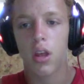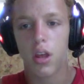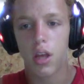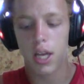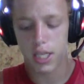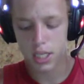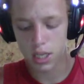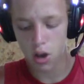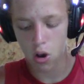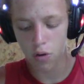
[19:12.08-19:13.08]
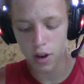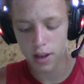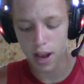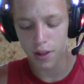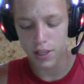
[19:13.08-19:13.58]
It's all written
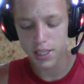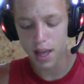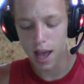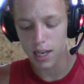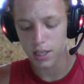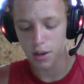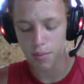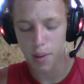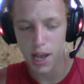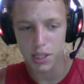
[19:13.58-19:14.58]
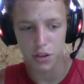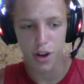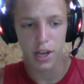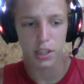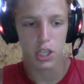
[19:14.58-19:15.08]
down in stats on passing
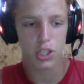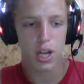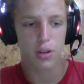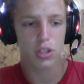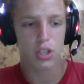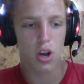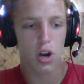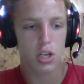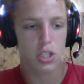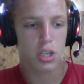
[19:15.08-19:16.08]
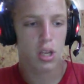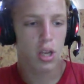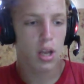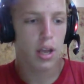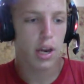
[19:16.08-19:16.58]
rate, touchdowns, yards,
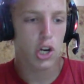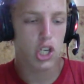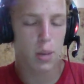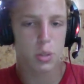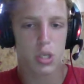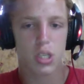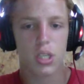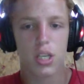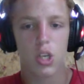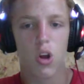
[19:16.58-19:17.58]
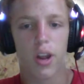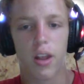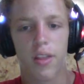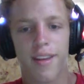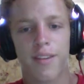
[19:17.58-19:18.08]
interceptions. It's all
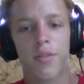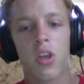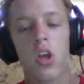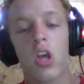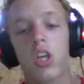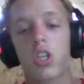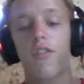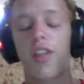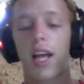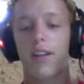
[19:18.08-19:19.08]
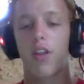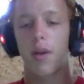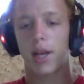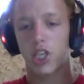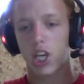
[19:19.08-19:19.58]
down there. So if you liked the video,
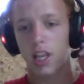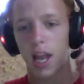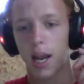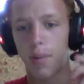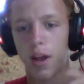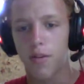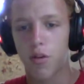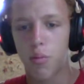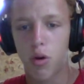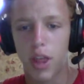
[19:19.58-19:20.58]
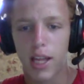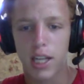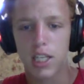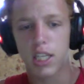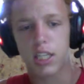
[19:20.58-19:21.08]
make sure you hit the like button. For more like
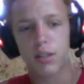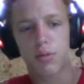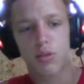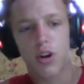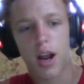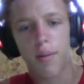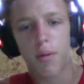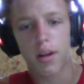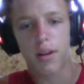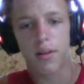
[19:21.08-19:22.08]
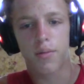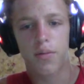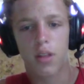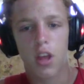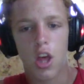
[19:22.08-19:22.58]
this, hit the subscribe button.
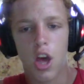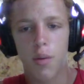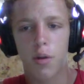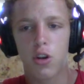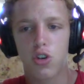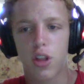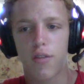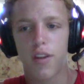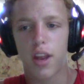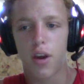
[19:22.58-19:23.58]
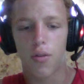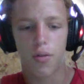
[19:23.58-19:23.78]
Hope you enjoyed the video.